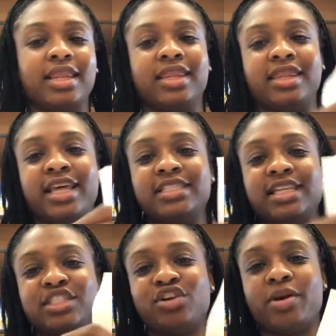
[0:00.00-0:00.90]
This
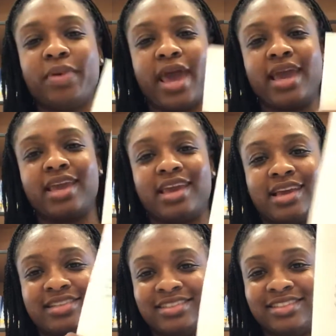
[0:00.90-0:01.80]
is your
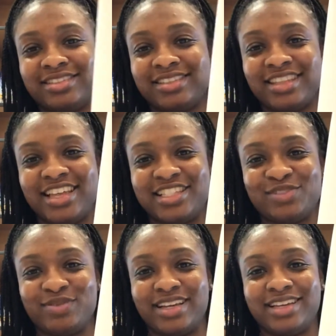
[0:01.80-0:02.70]
packet, this
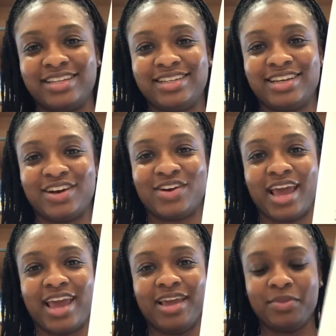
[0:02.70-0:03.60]
one,
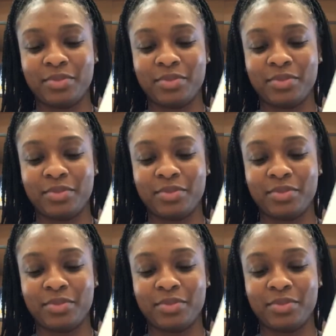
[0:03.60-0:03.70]
okay?